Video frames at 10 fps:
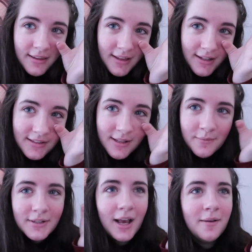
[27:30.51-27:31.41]
that
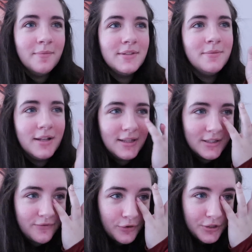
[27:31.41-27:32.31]
someday
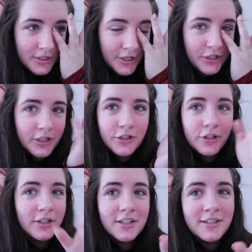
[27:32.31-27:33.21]
these first editions
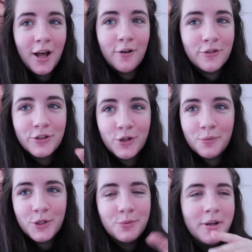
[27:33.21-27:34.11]
are gonna sell for so
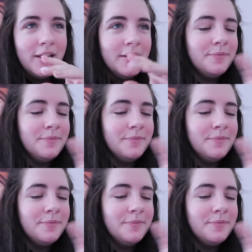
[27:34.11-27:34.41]
much money.